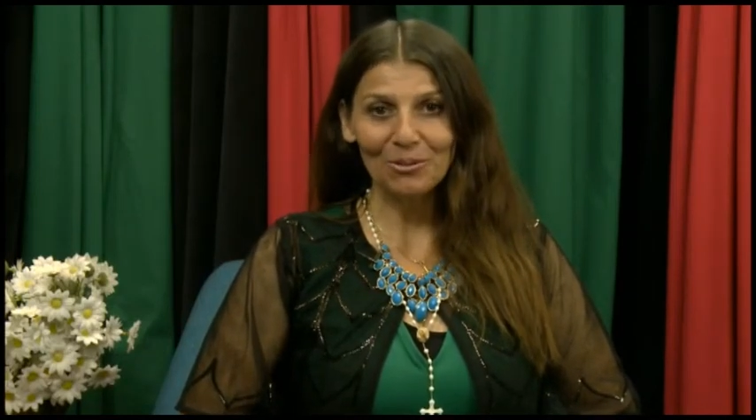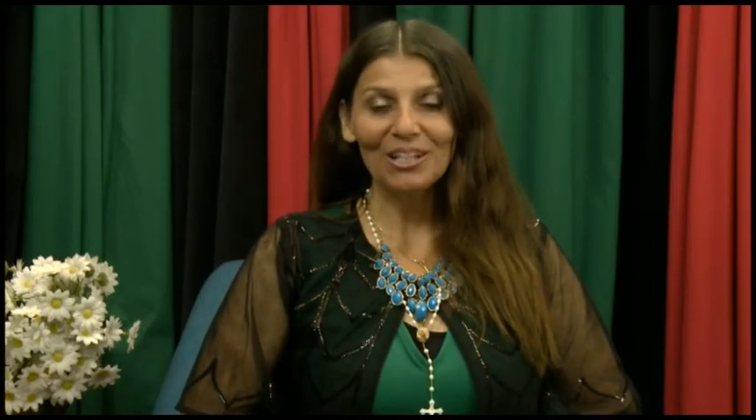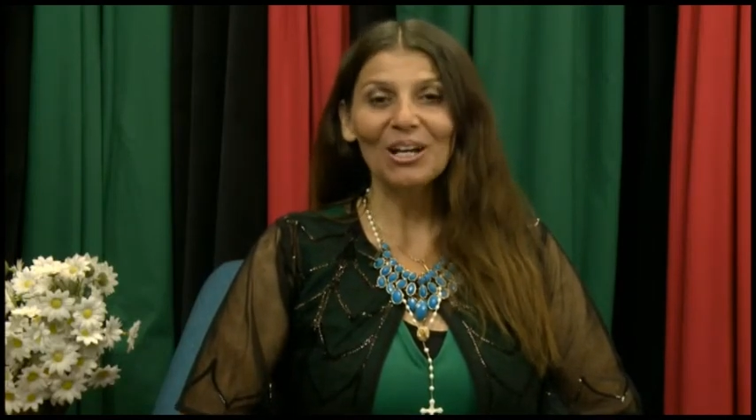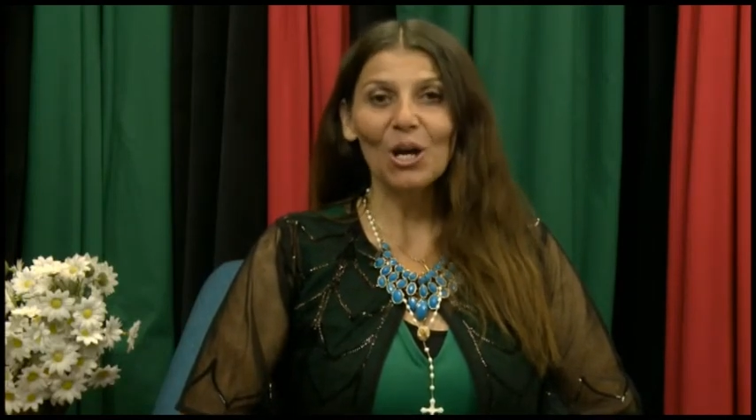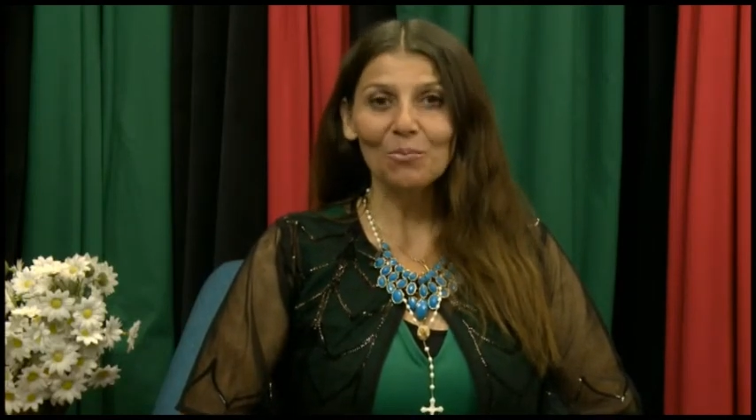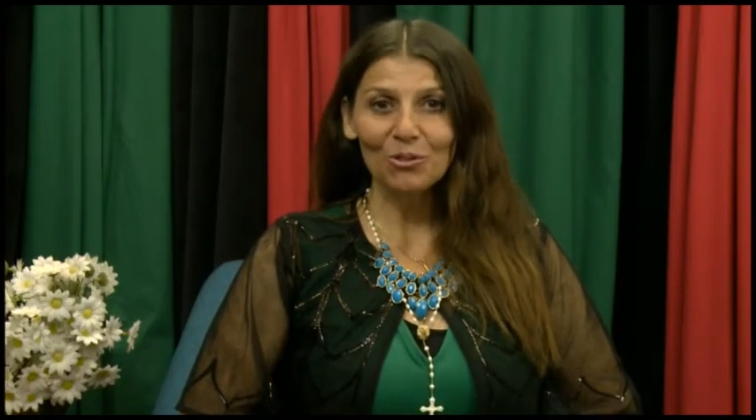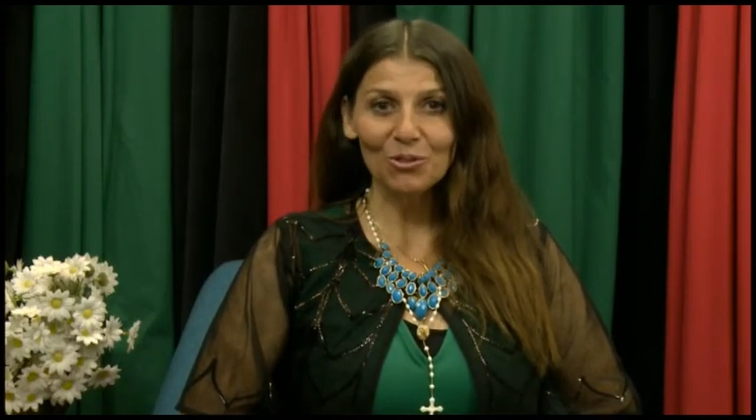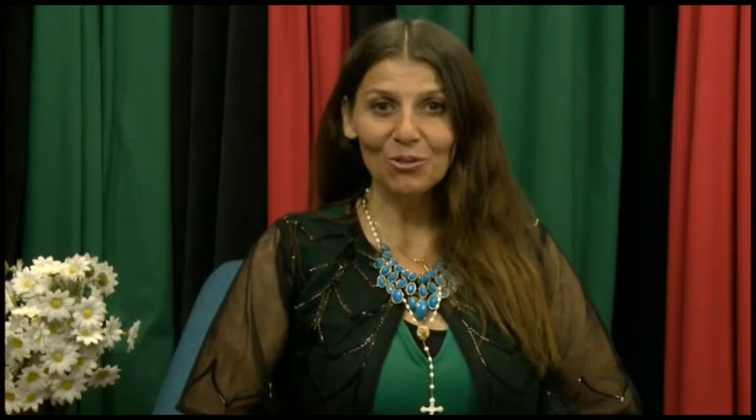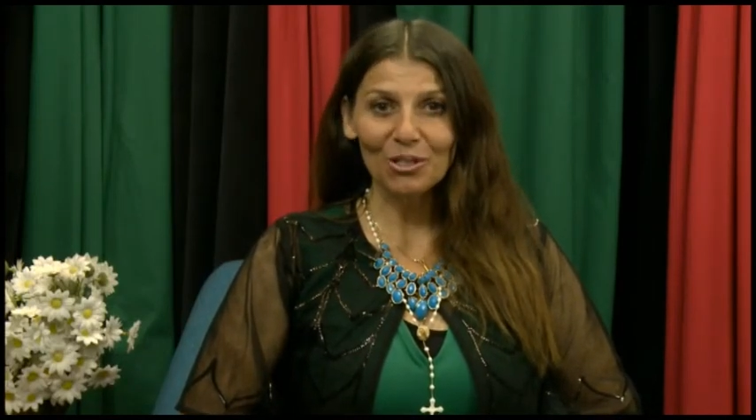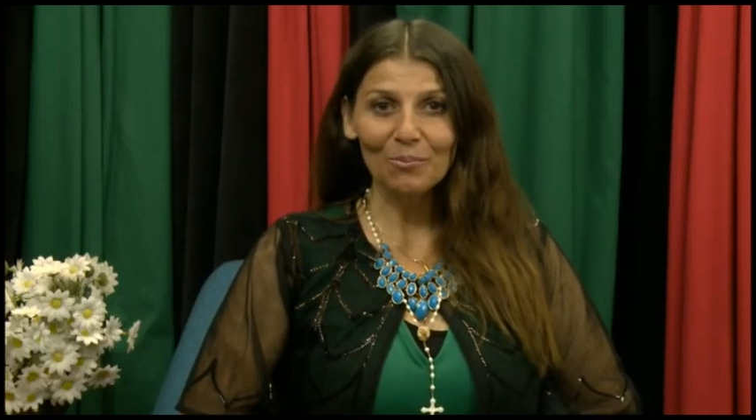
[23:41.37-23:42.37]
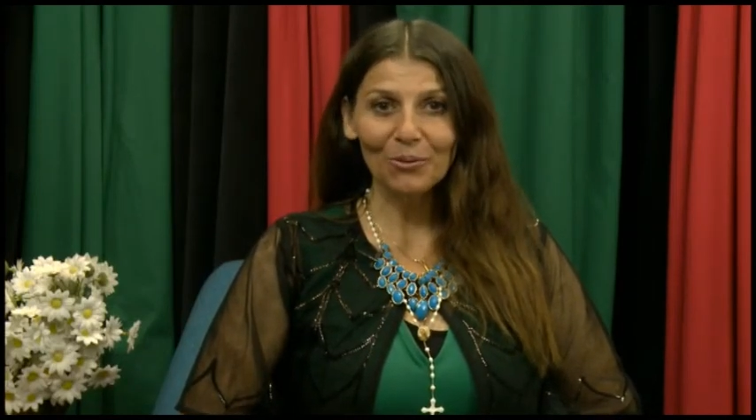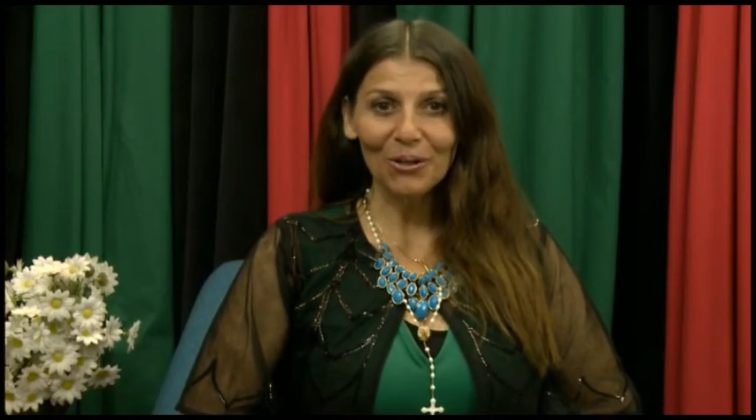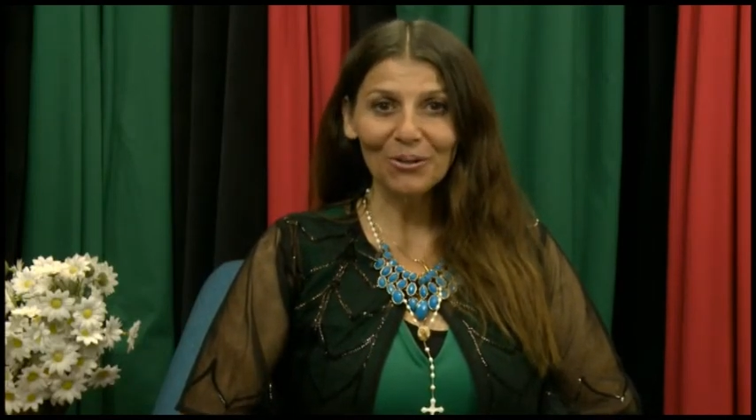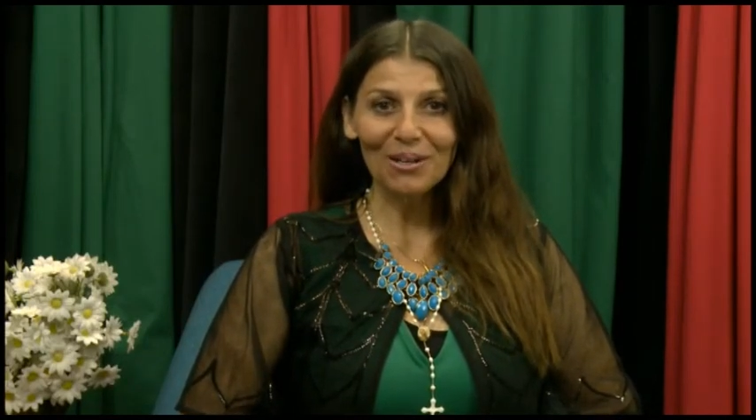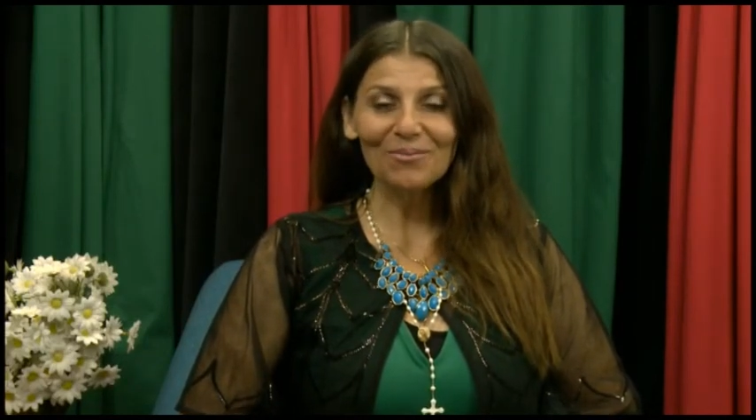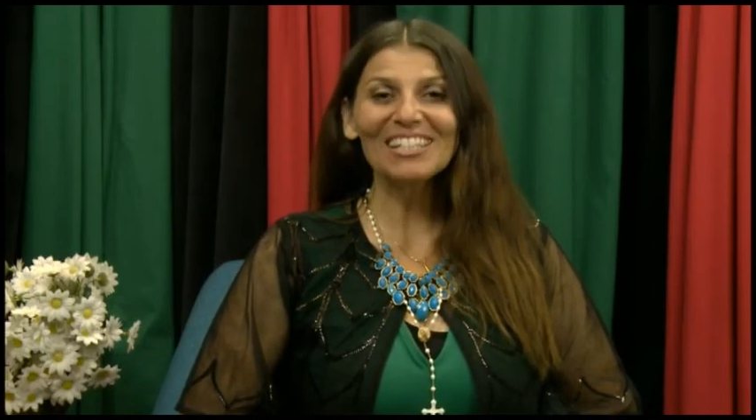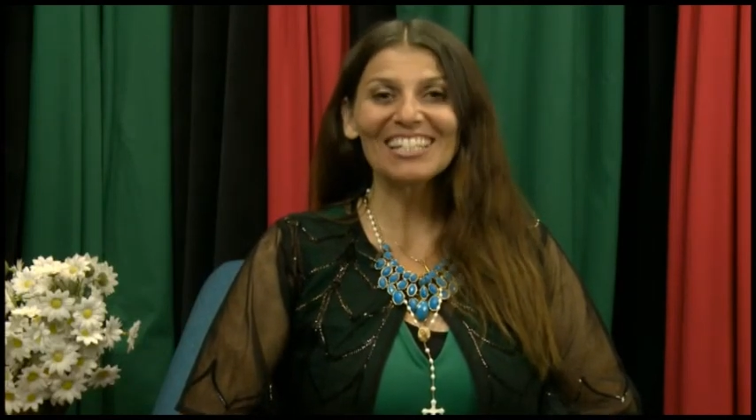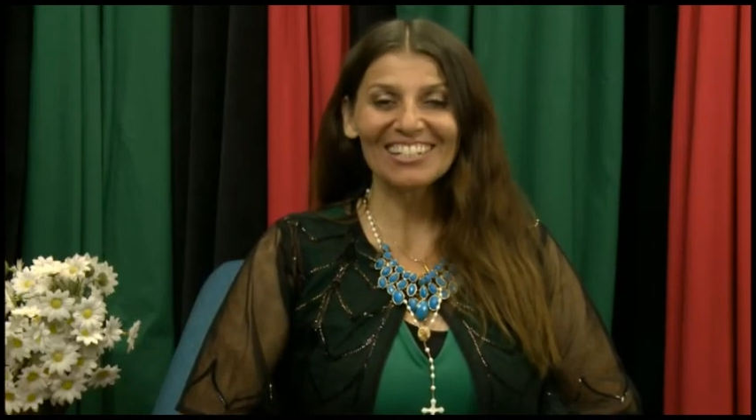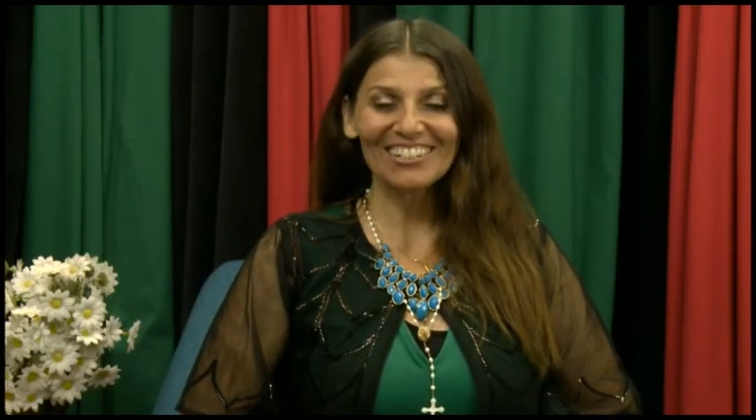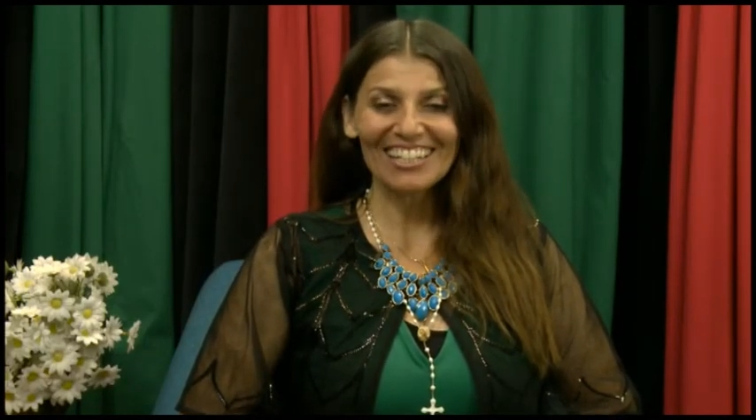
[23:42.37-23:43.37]
Hope you enjoyed the program.
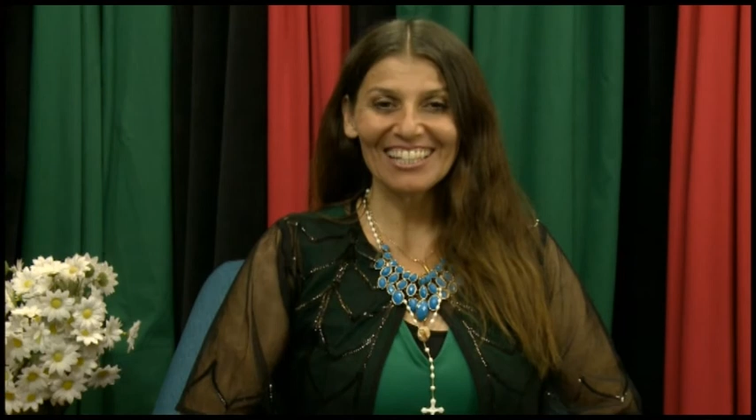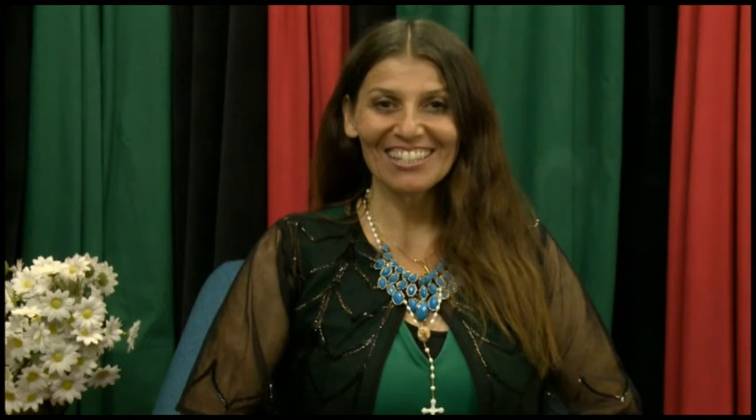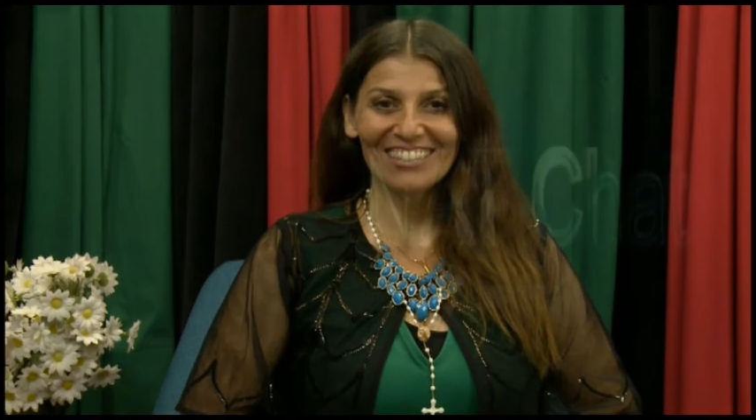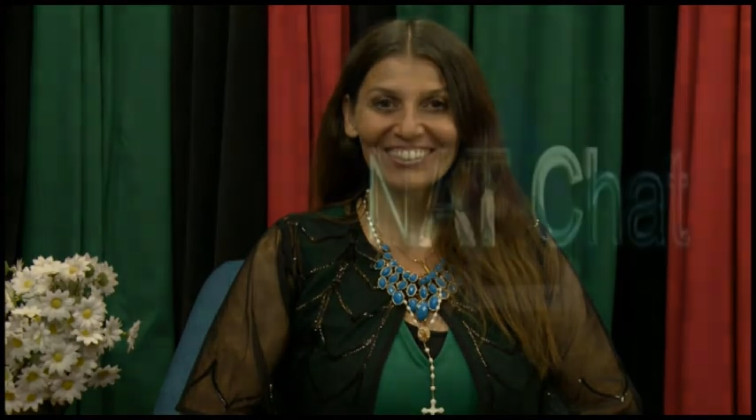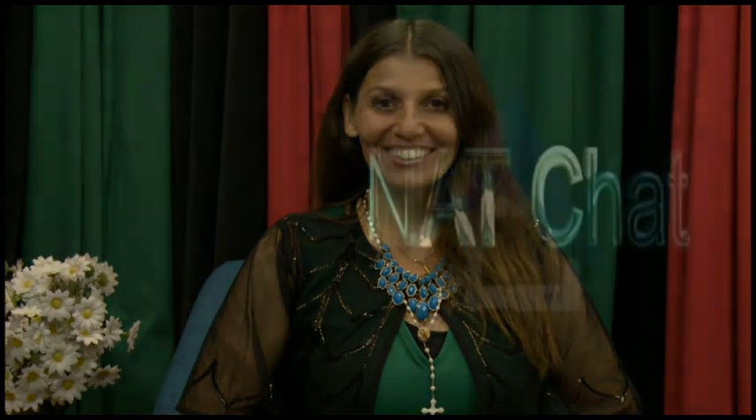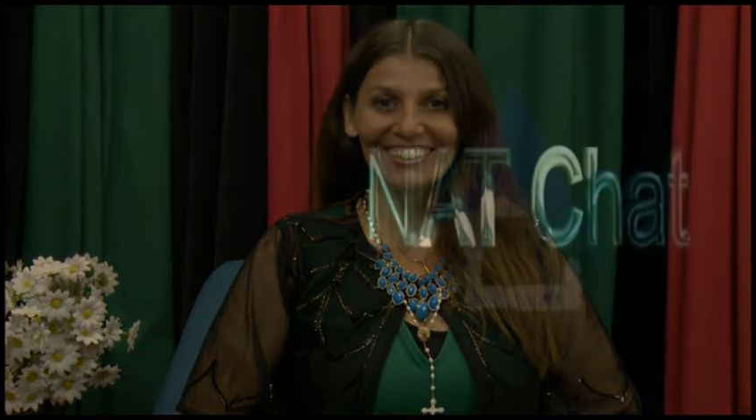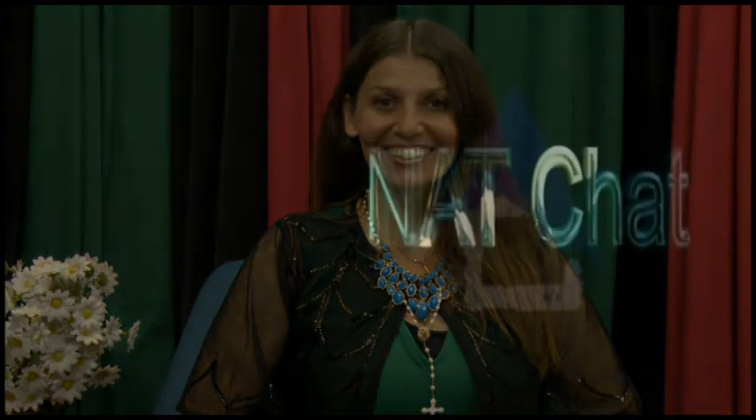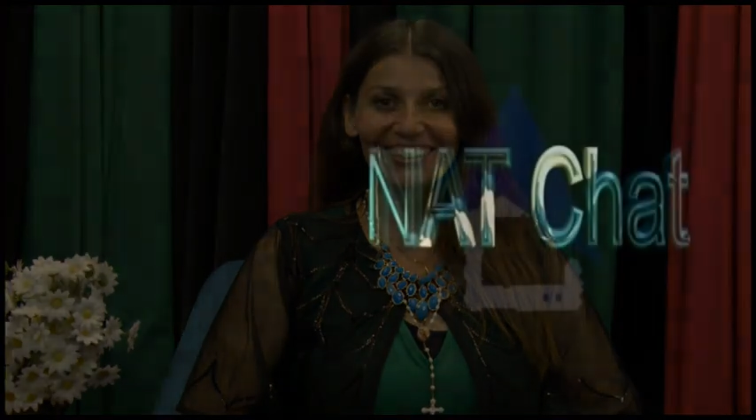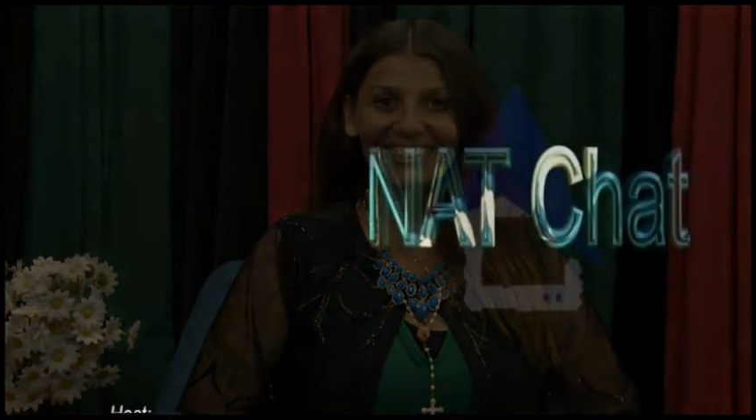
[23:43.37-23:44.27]
See you again soon.